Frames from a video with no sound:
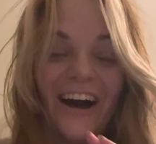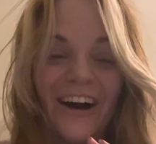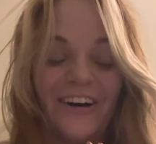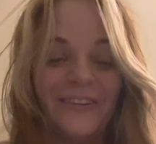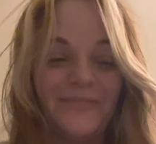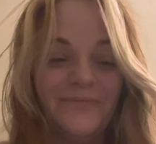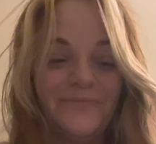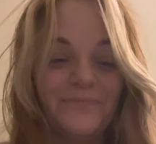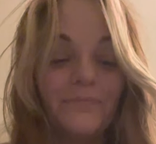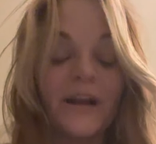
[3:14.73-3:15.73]
um,
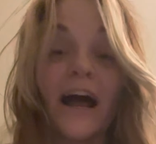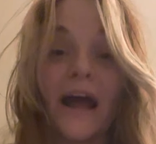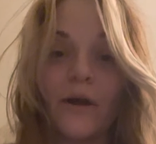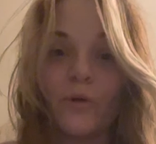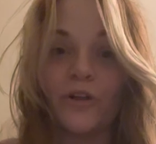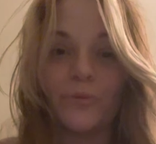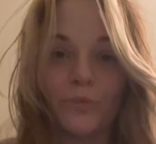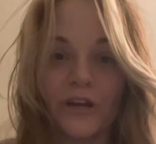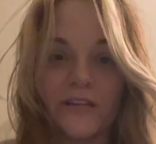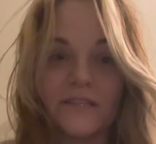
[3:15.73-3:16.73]
but I, I, will
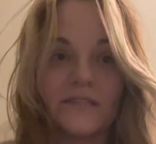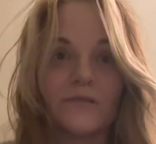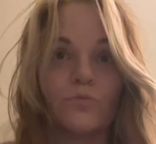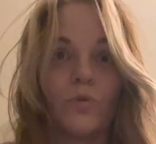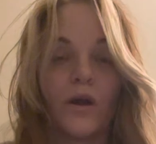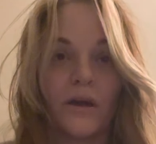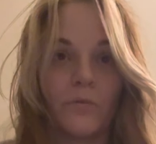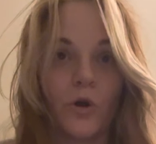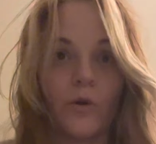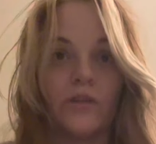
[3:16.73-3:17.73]
embrace what i'm
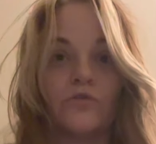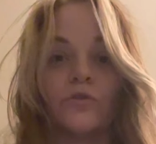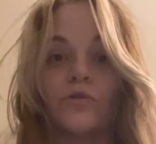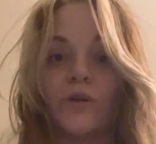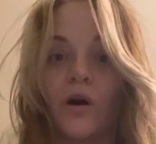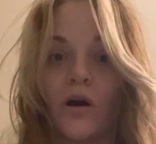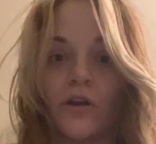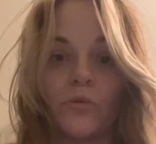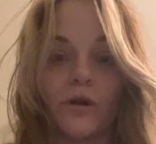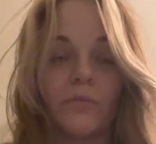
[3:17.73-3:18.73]
going through and
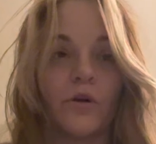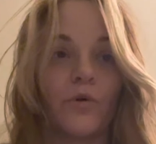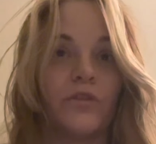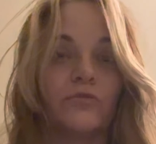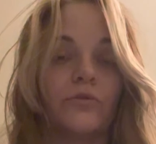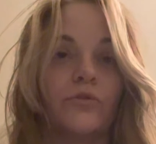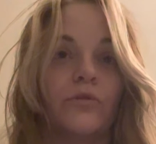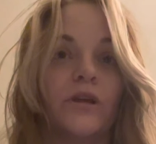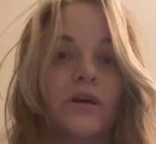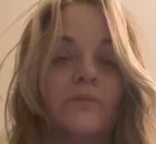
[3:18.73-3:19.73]
honor what i'm going through
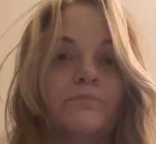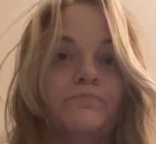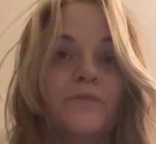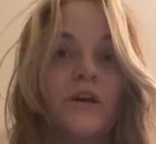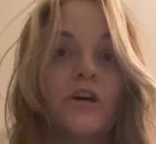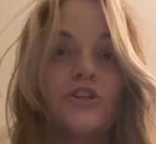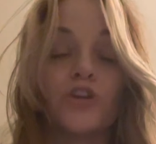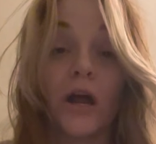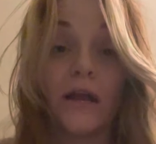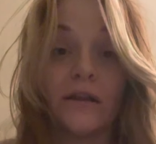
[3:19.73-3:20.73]
and um,
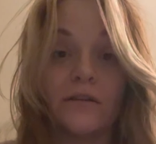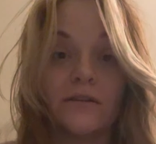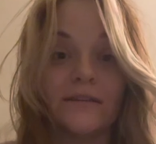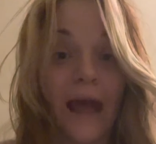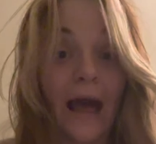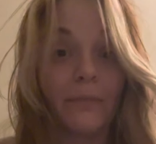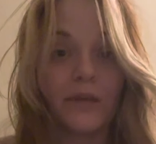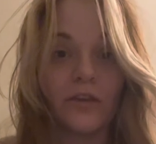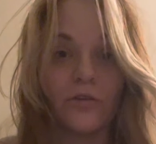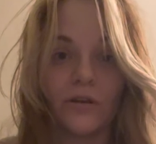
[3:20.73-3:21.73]
try and nap
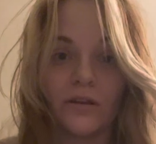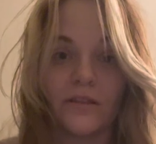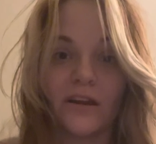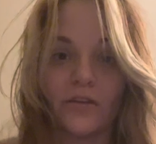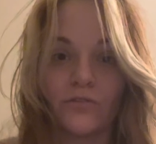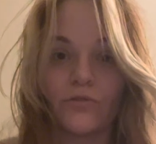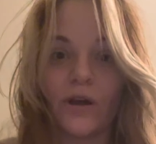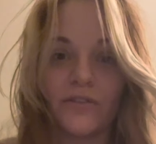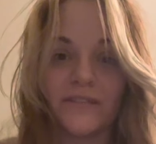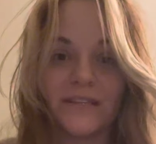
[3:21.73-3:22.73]
here and there
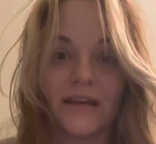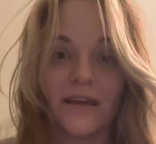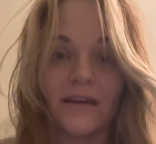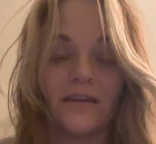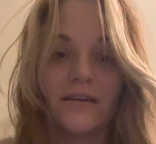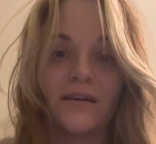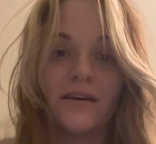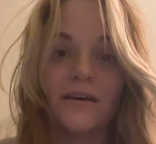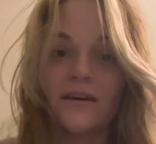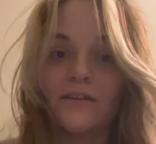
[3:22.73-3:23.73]
throughout the day
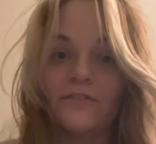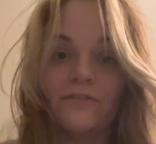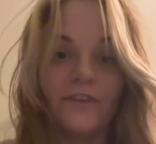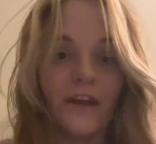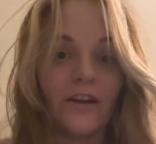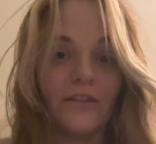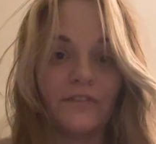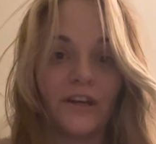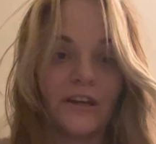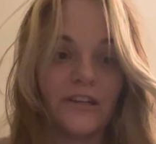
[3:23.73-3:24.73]
very
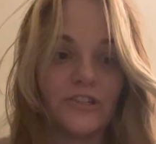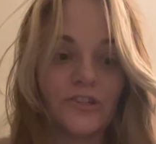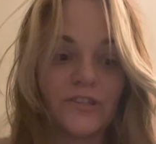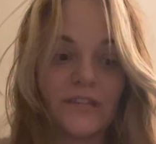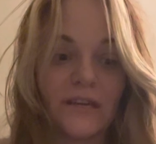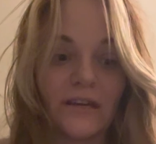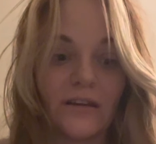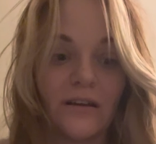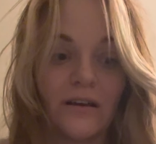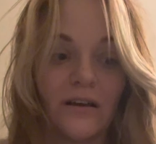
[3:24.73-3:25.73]
very interesting
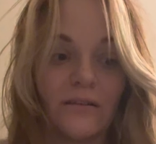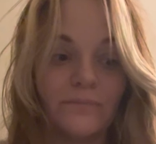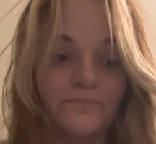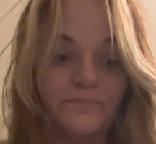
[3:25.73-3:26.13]
um,